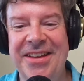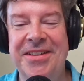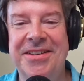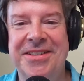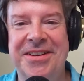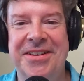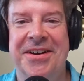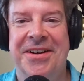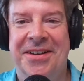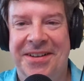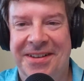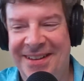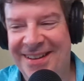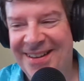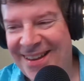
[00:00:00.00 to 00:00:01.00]
You used
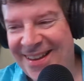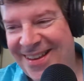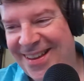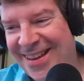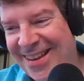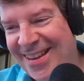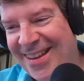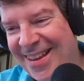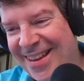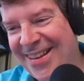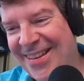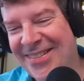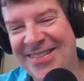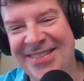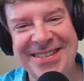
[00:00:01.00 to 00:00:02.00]
Google.
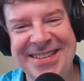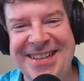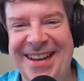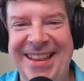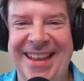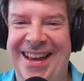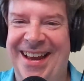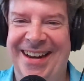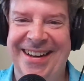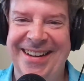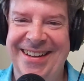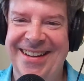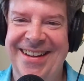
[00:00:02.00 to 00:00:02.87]
Don't say that.